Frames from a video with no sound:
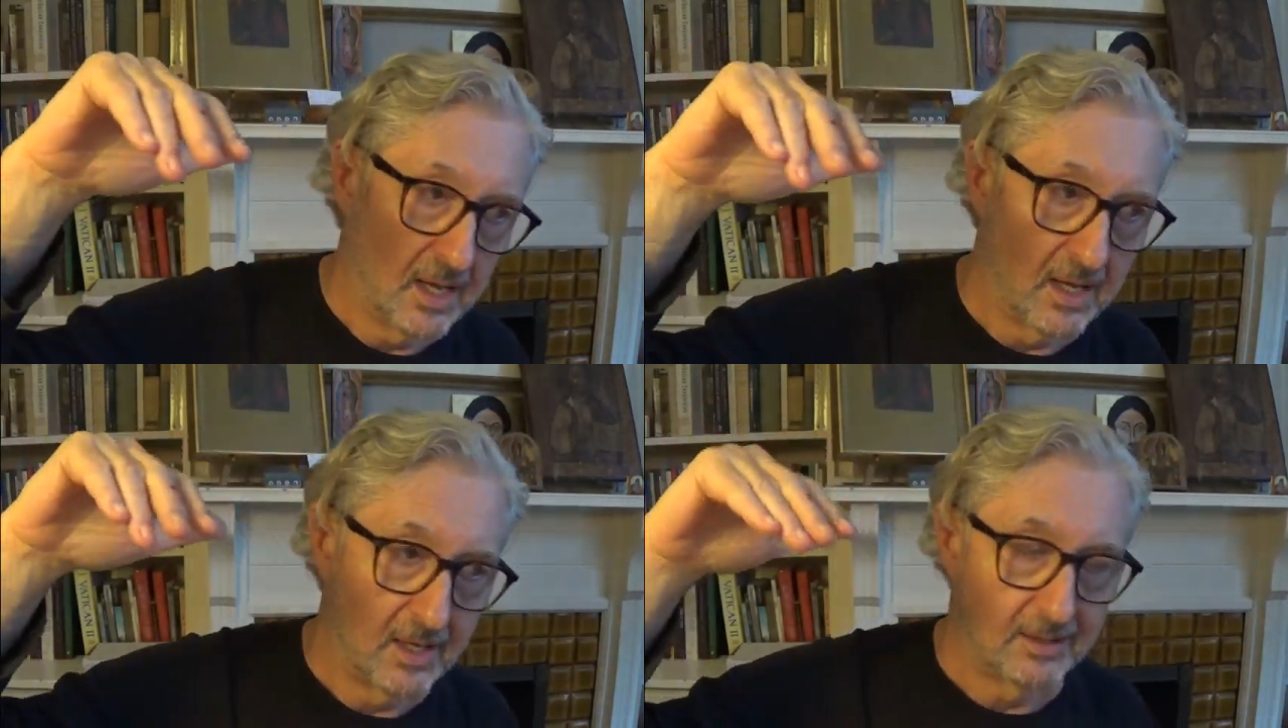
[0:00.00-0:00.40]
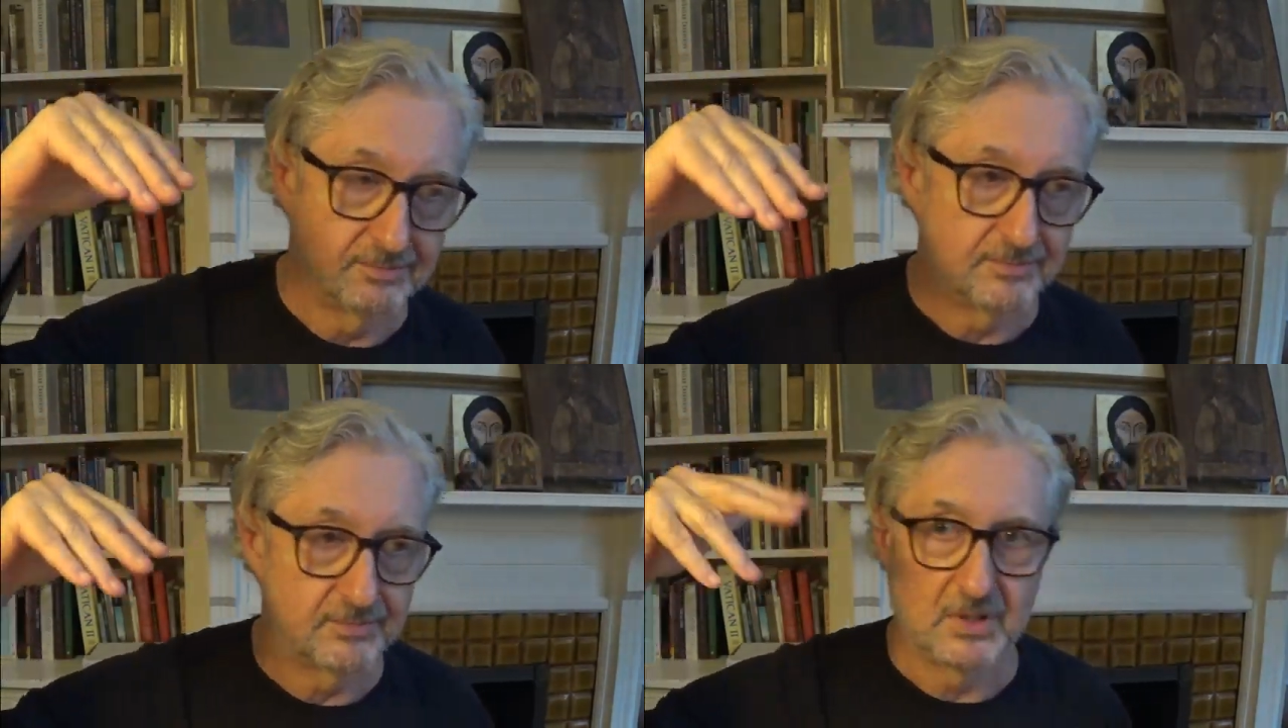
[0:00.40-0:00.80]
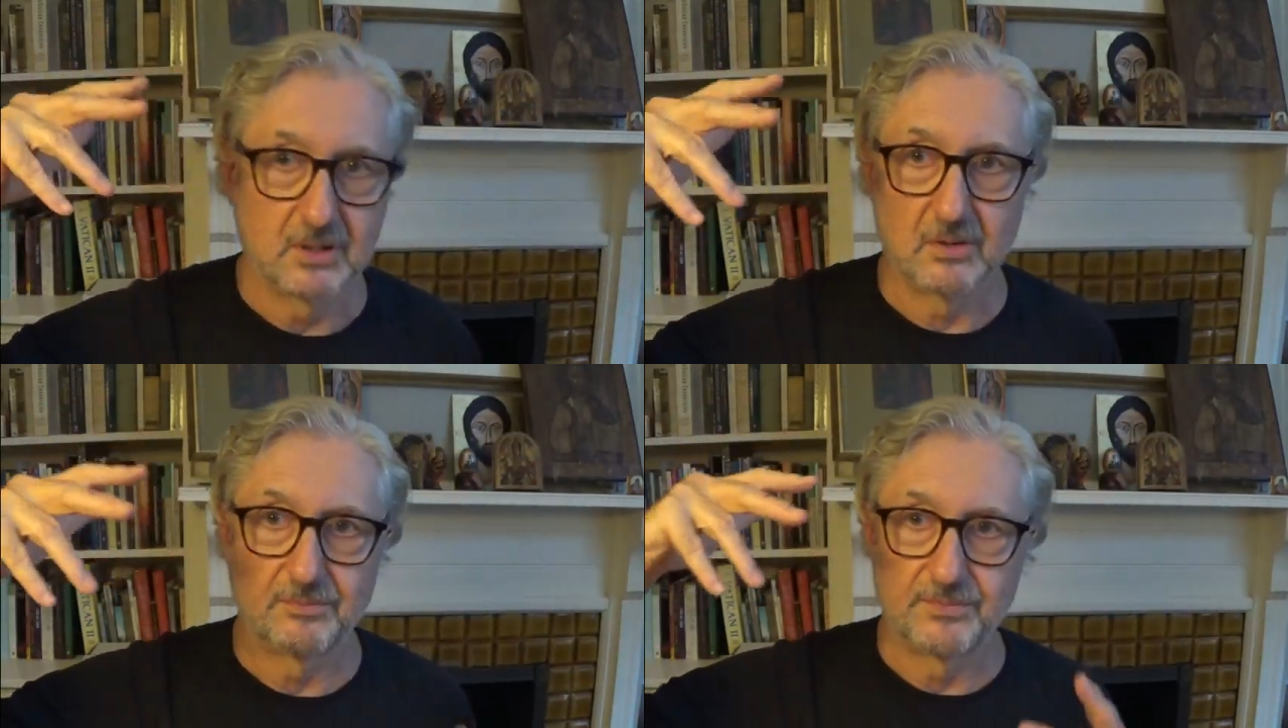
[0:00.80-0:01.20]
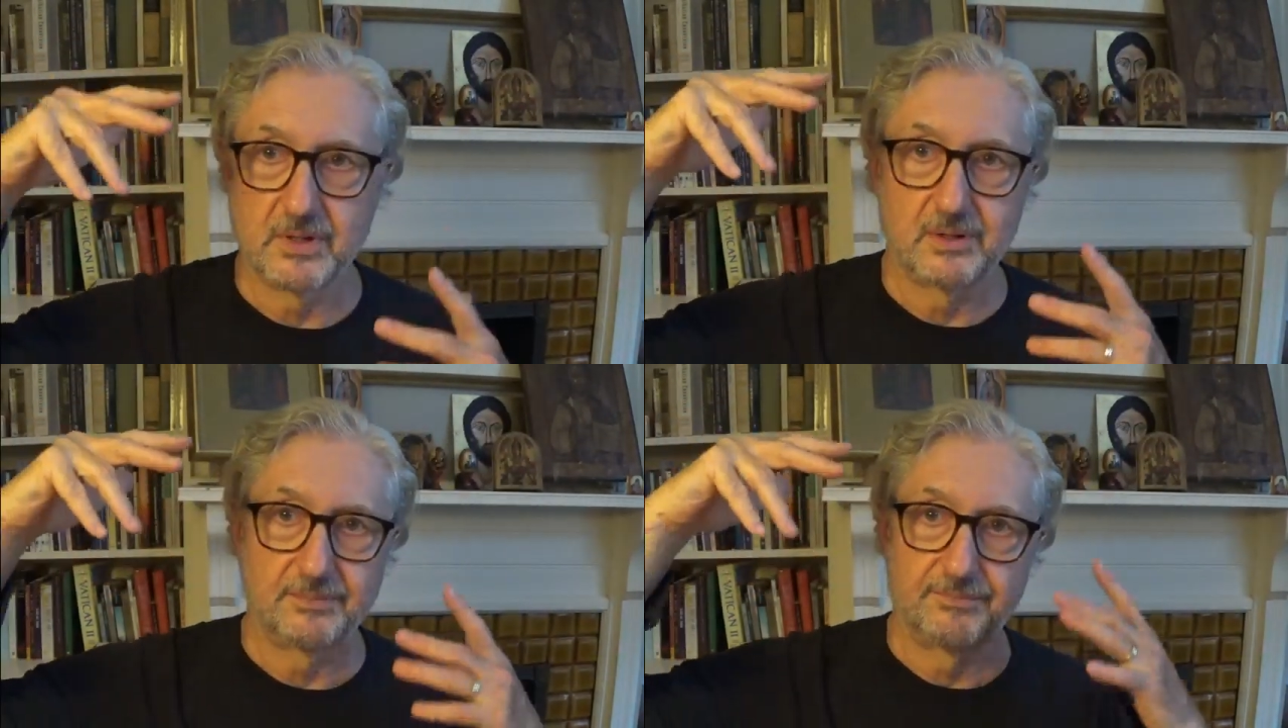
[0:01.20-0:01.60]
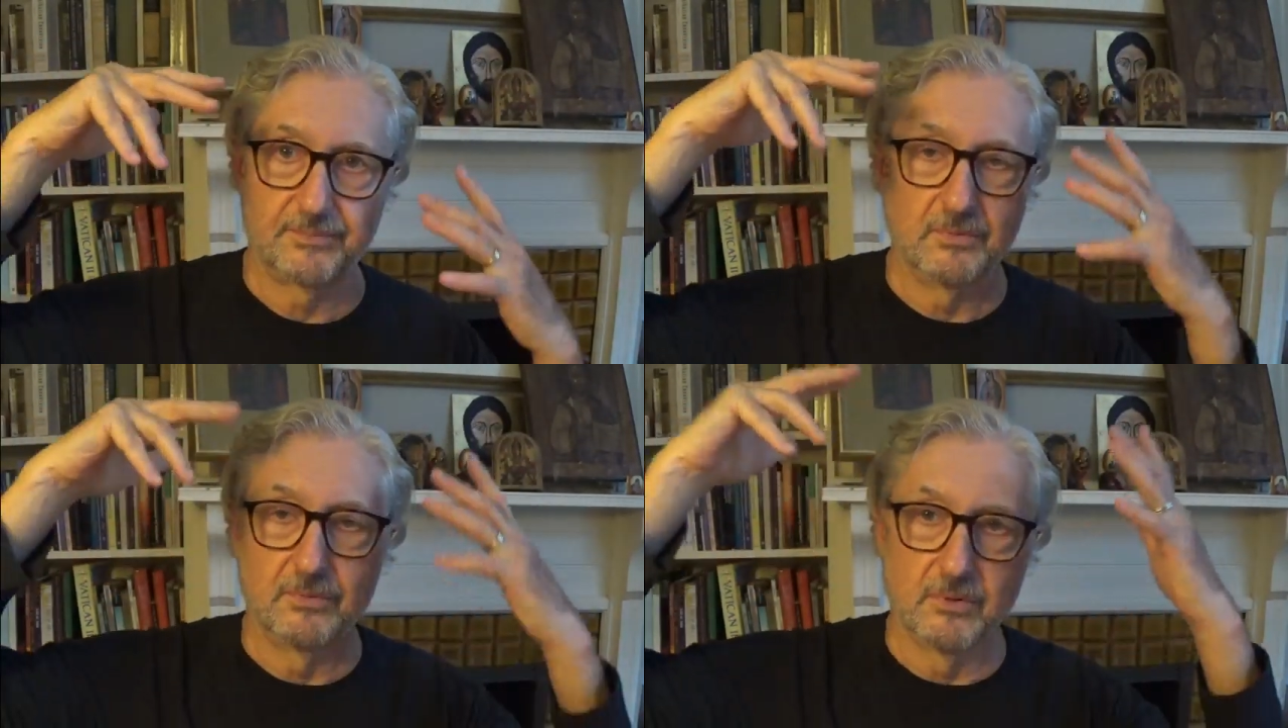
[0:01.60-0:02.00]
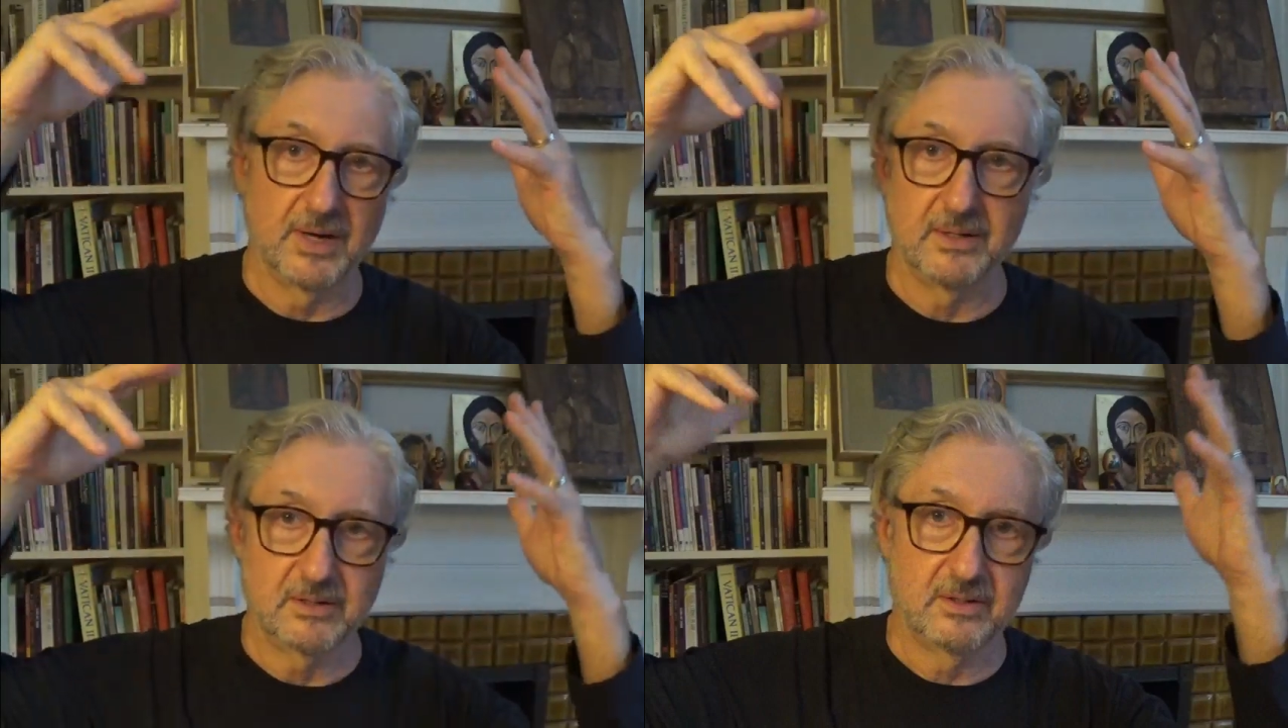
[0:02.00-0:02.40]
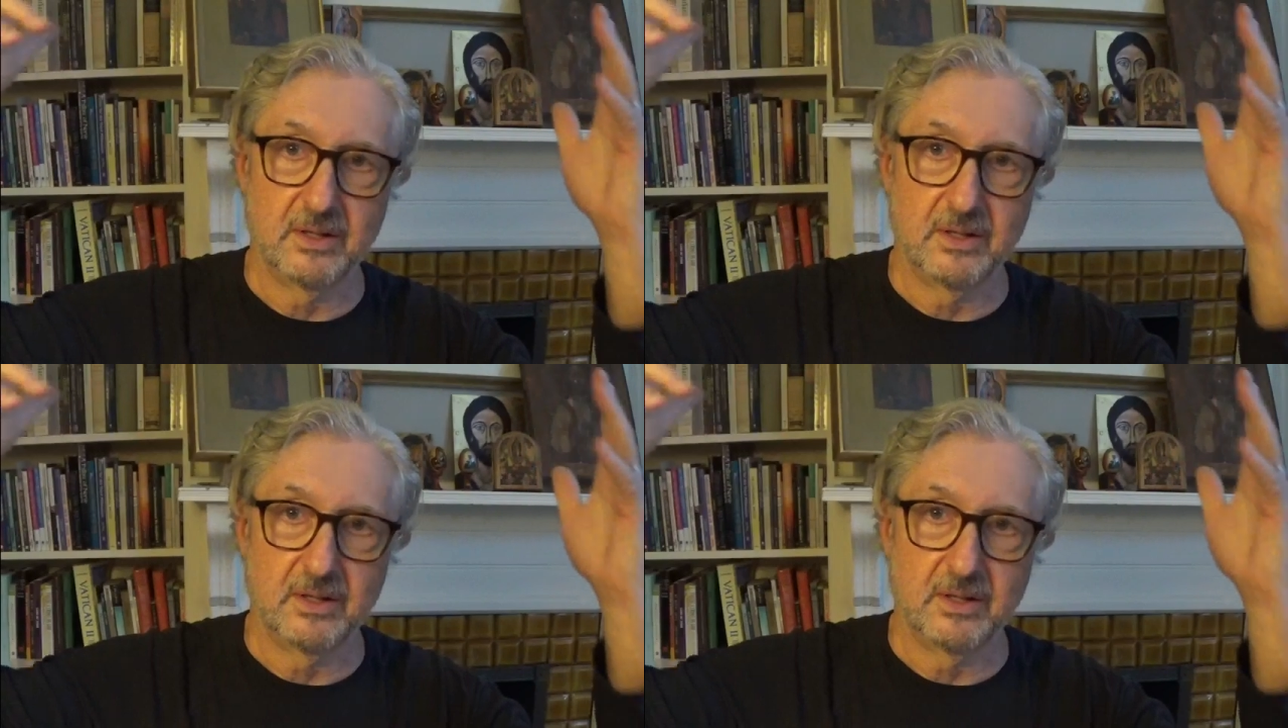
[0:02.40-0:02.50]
the great